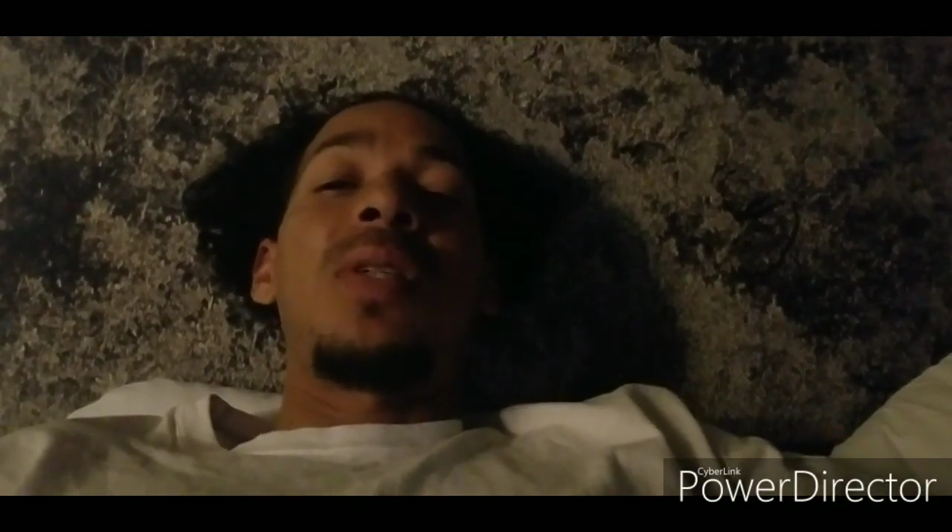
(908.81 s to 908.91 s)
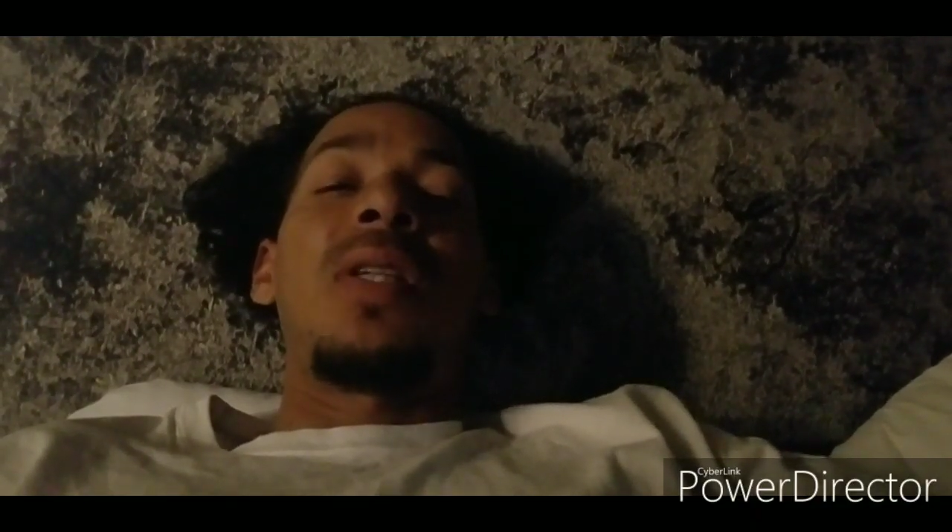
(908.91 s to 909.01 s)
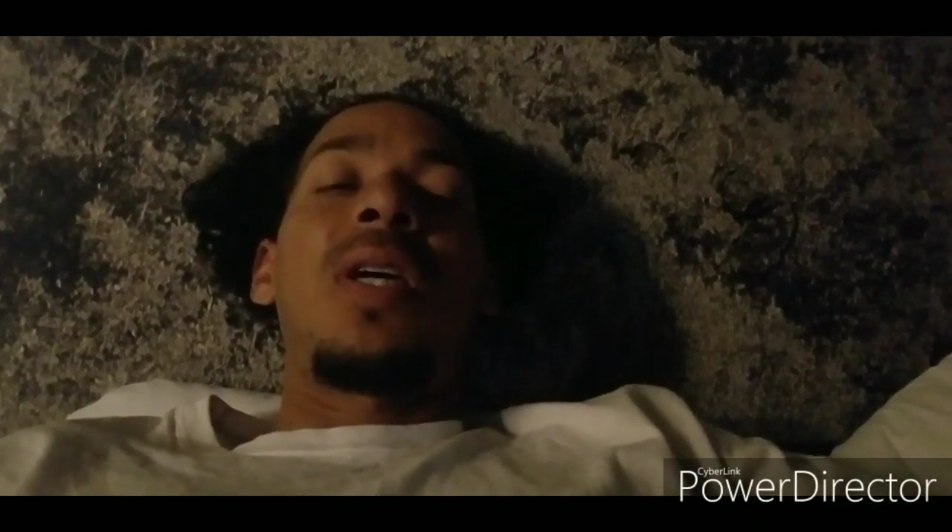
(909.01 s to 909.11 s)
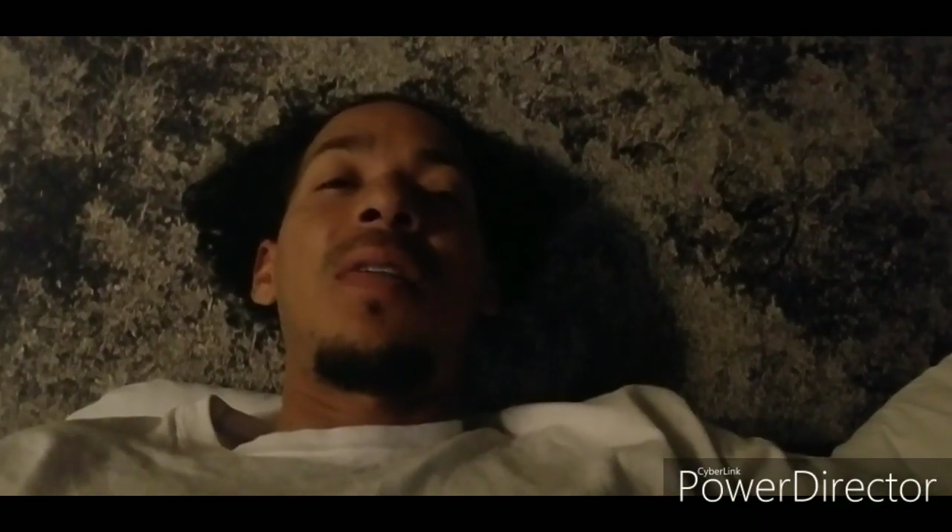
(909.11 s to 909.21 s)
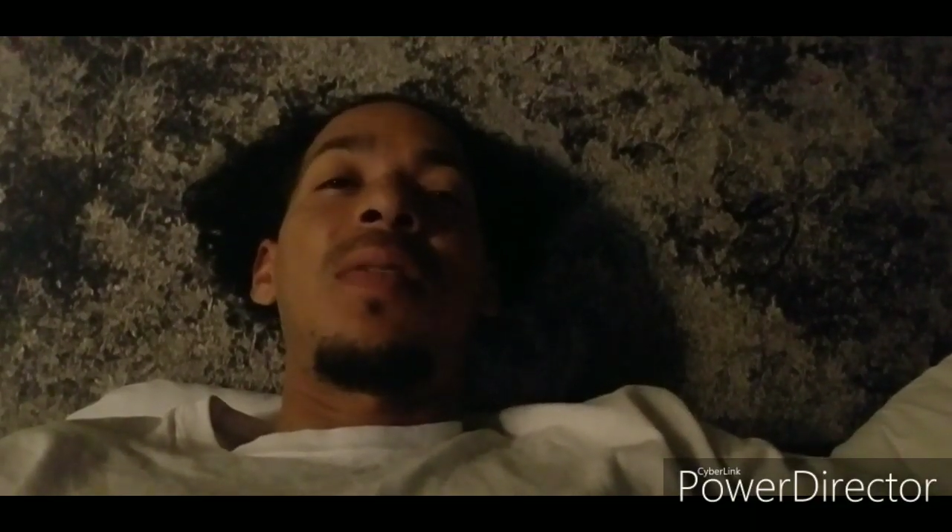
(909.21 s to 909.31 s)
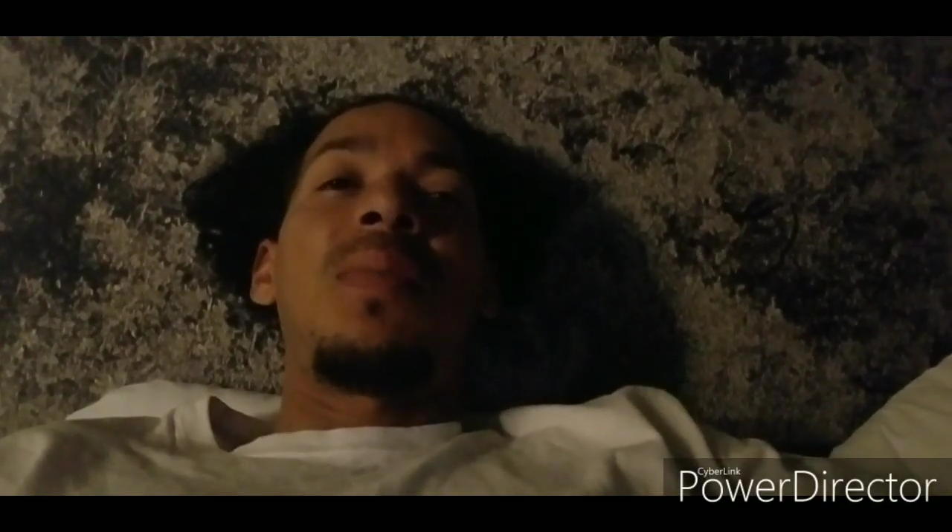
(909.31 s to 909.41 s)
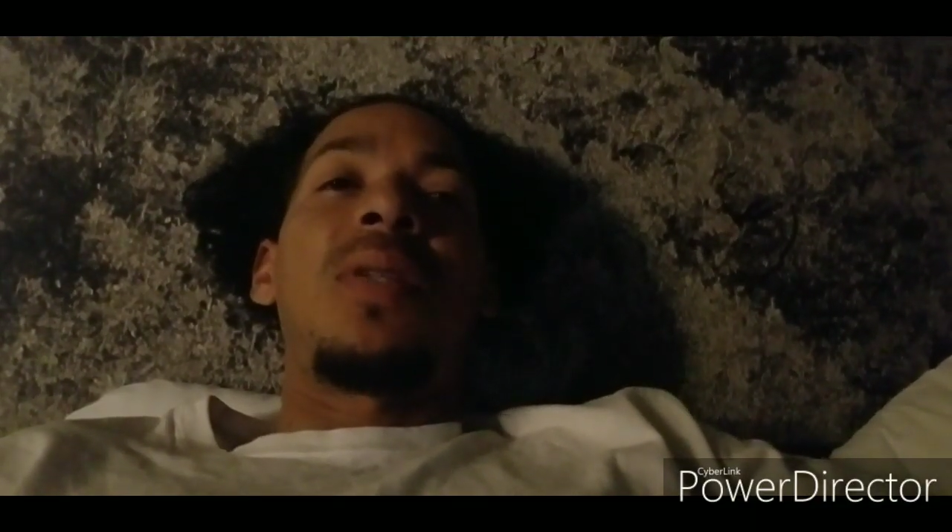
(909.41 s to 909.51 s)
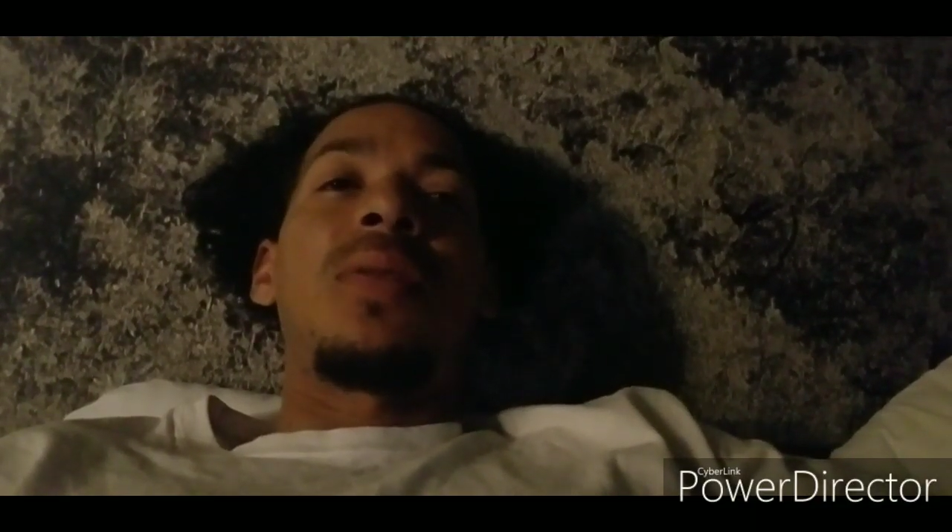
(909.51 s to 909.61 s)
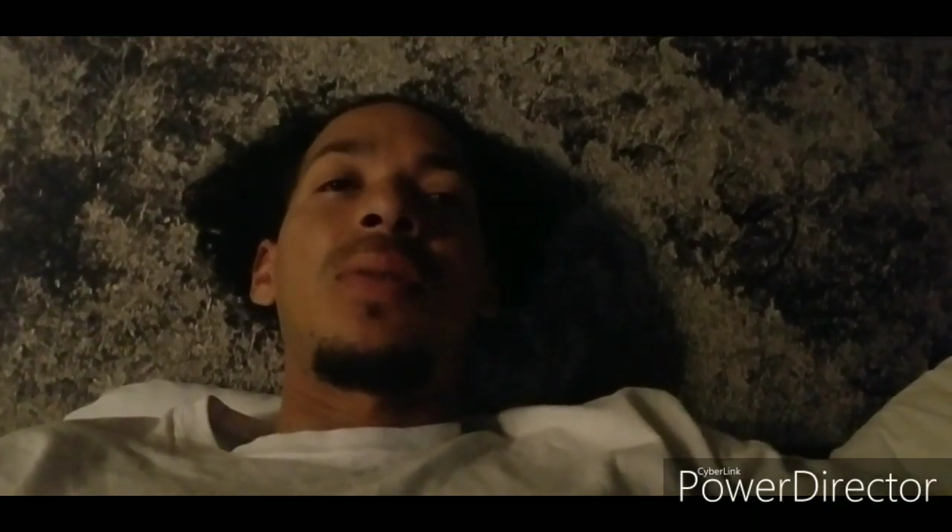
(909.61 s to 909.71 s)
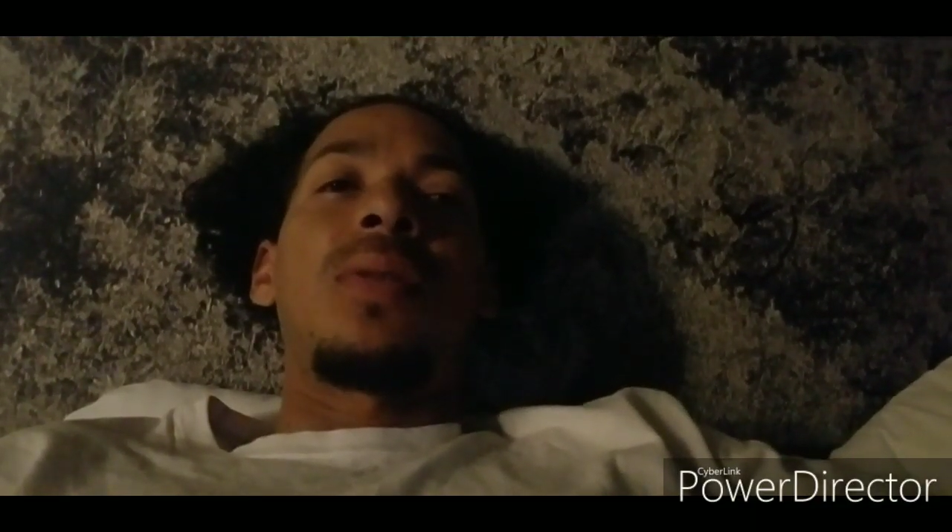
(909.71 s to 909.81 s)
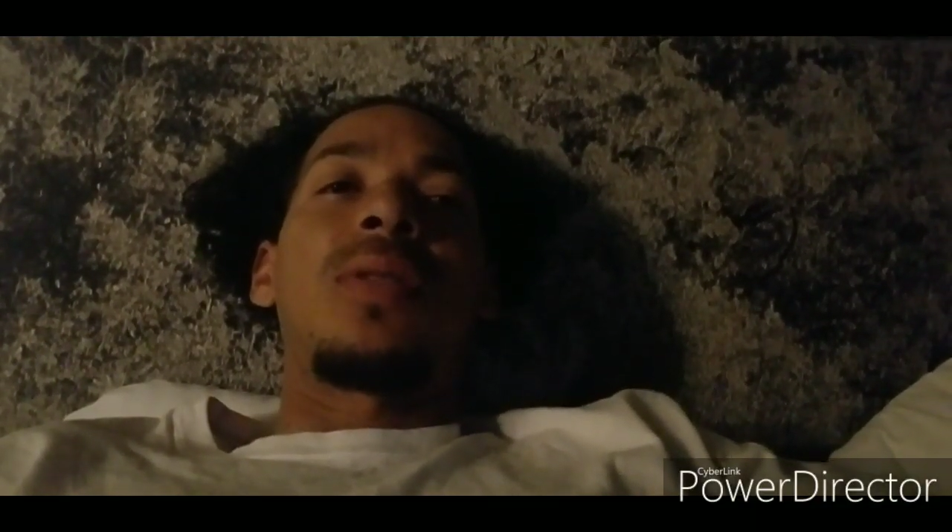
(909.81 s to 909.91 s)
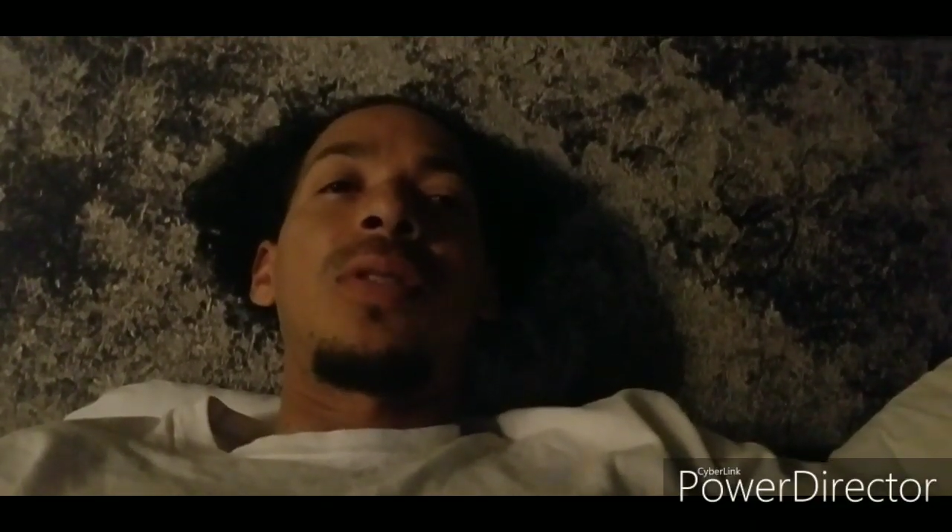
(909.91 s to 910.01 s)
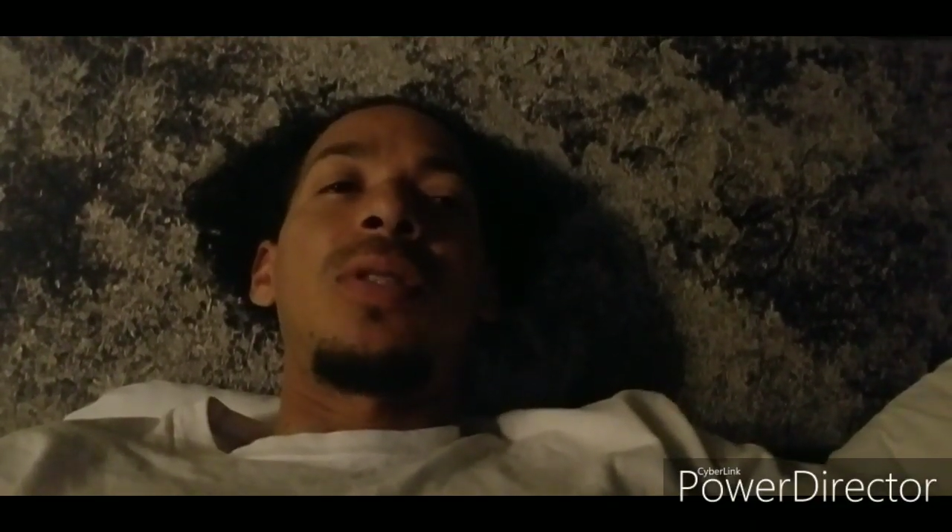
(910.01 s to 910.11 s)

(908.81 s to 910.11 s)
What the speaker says: didn't have the mentor